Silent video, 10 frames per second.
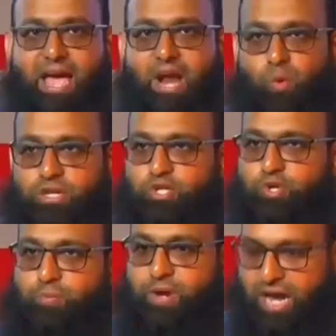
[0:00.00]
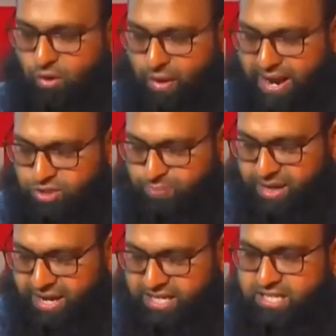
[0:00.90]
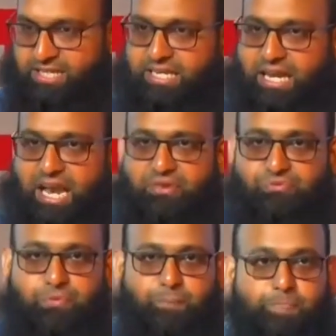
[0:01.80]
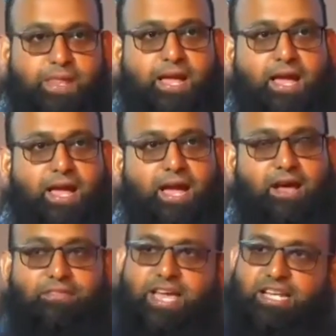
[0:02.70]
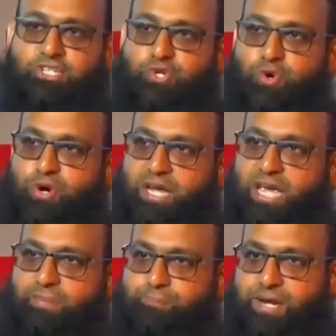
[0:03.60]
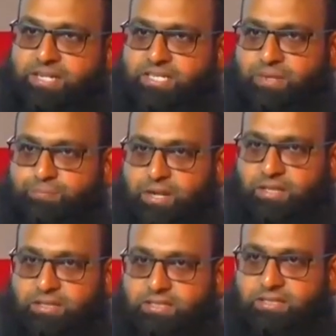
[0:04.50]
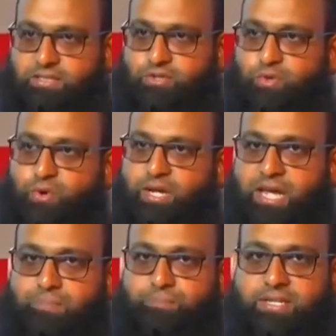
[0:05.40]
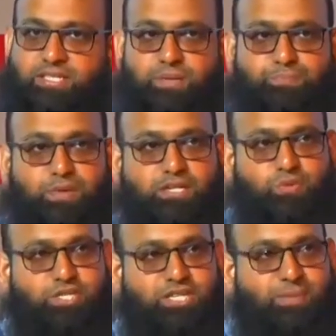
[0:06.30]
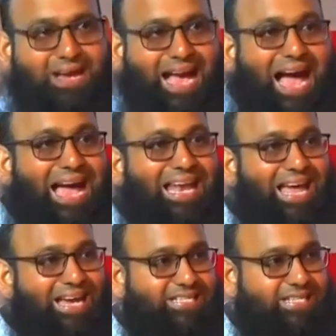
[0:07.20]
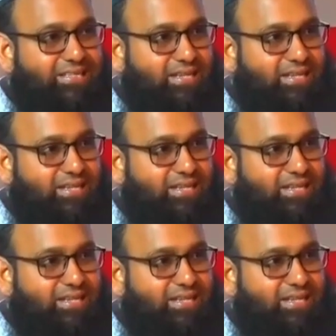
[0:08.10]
and what should be our aspirations in life. Now there are two key principles which are being highlighted